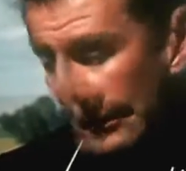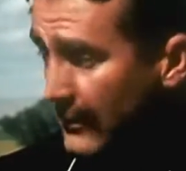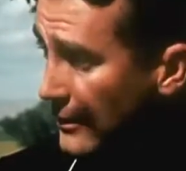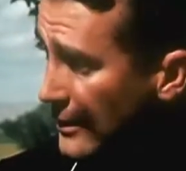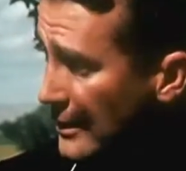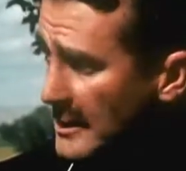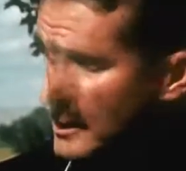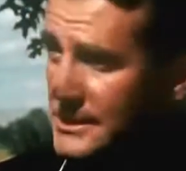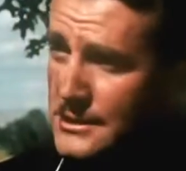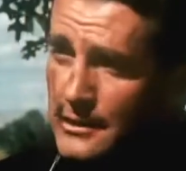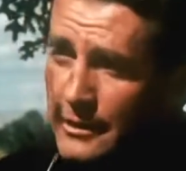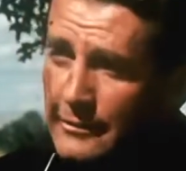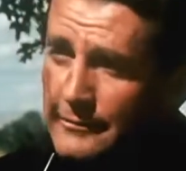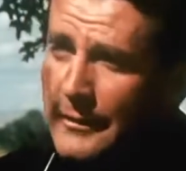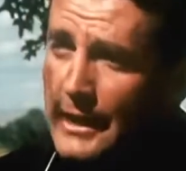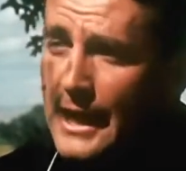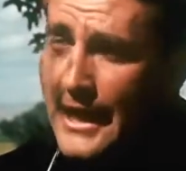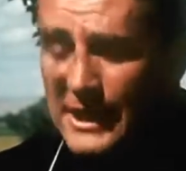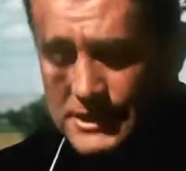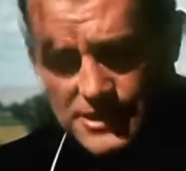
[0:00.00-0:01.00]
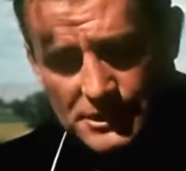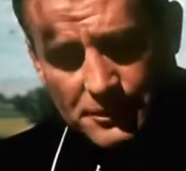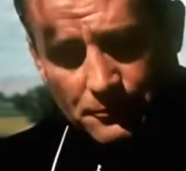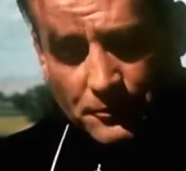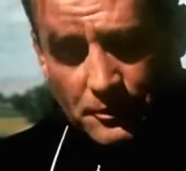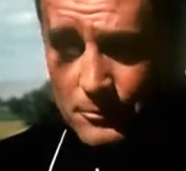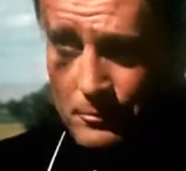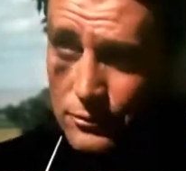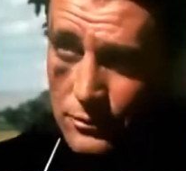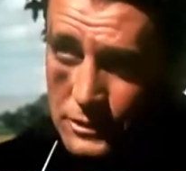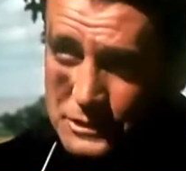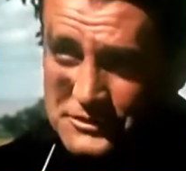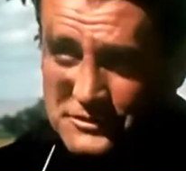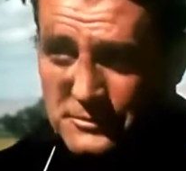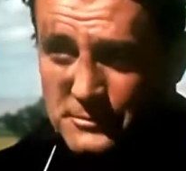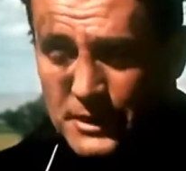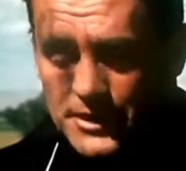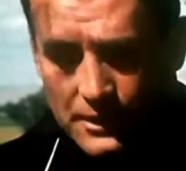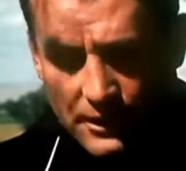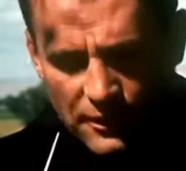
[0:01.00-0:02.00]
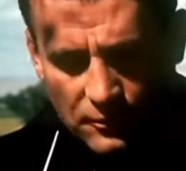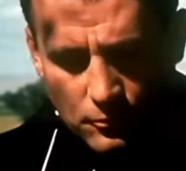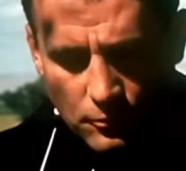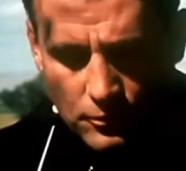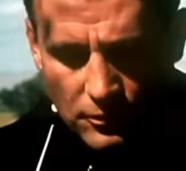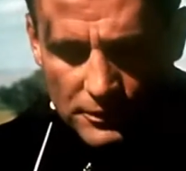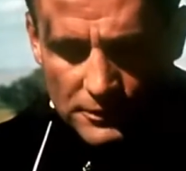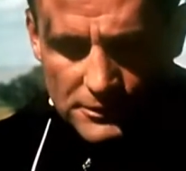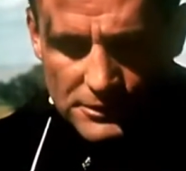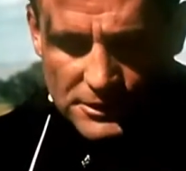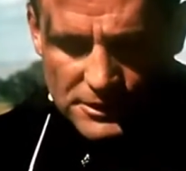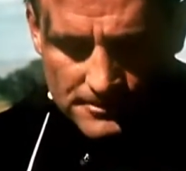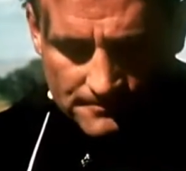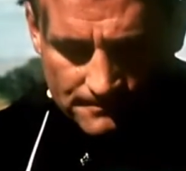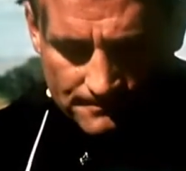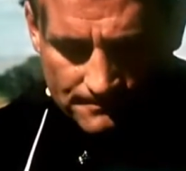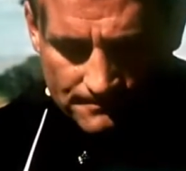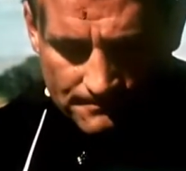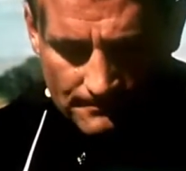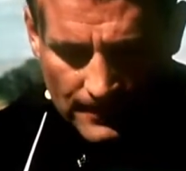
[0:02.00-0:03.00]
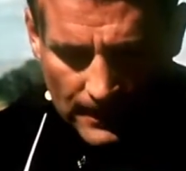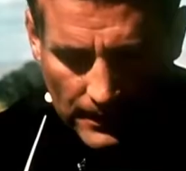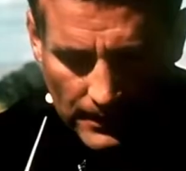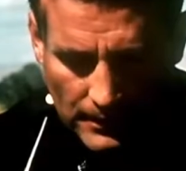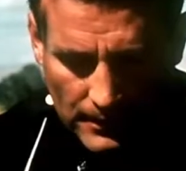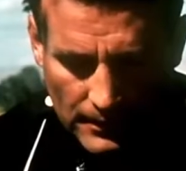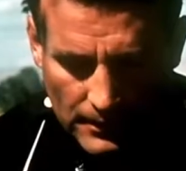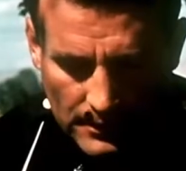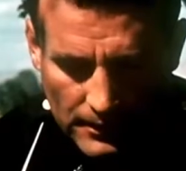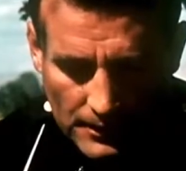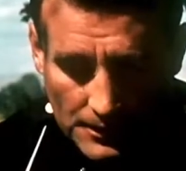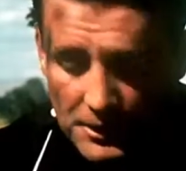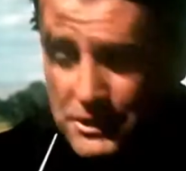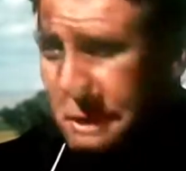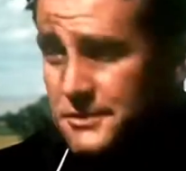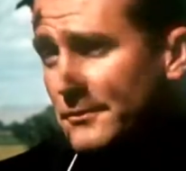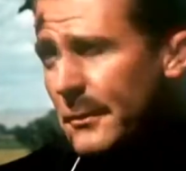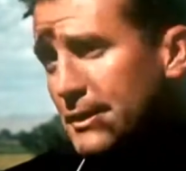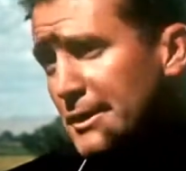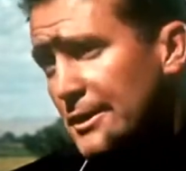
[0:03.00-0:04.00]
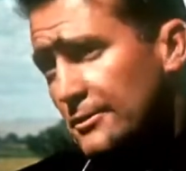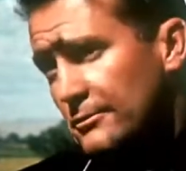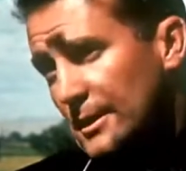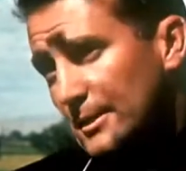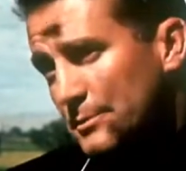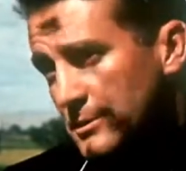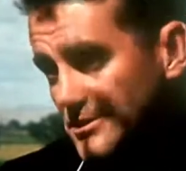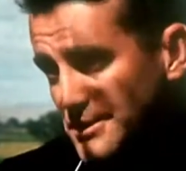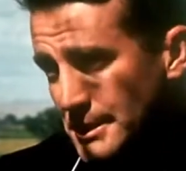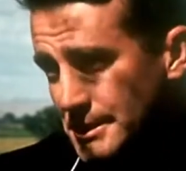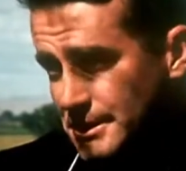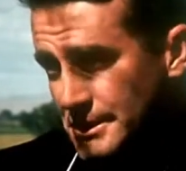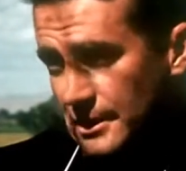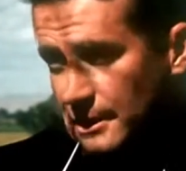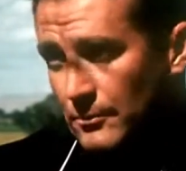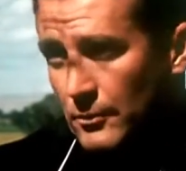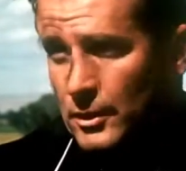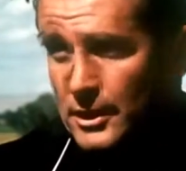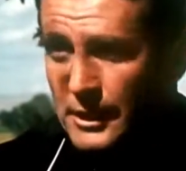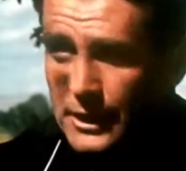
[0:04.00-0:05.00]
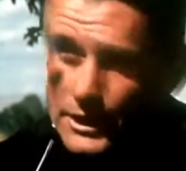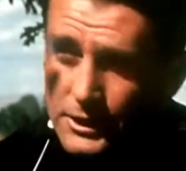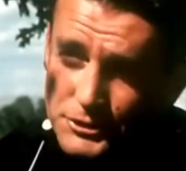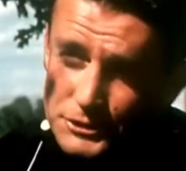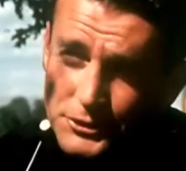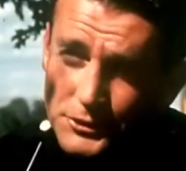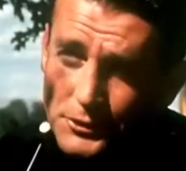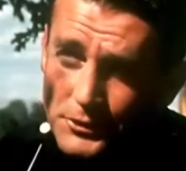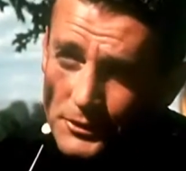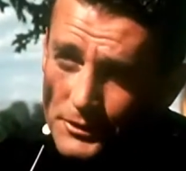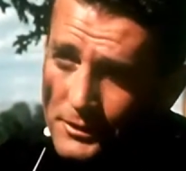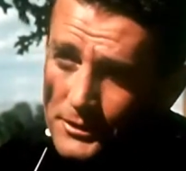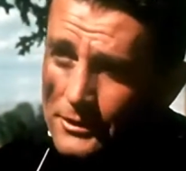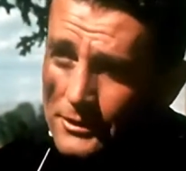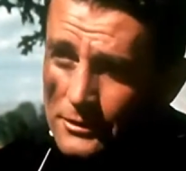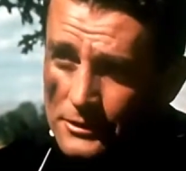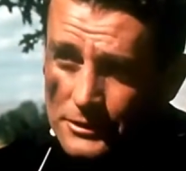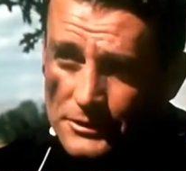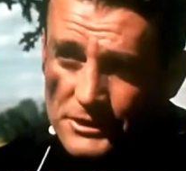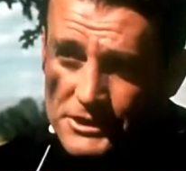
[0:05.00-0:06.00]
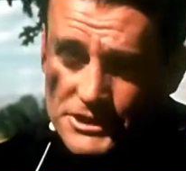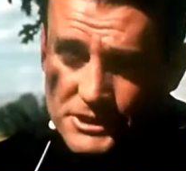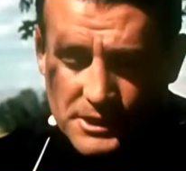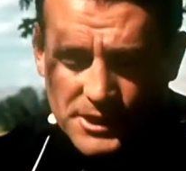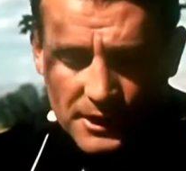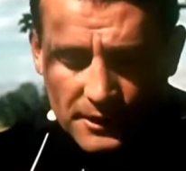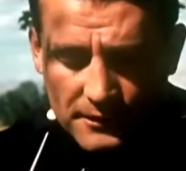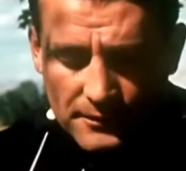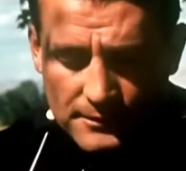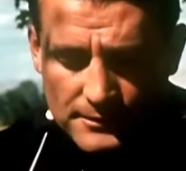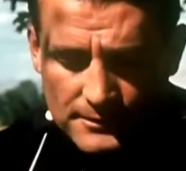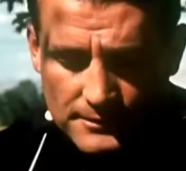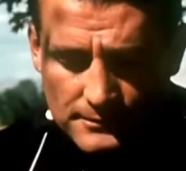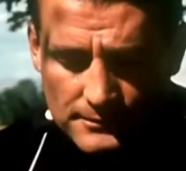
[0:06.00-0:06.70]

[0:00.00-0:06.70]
Now, these are accident reports from my headquarters. Each figure represents someone injured or killed in the state.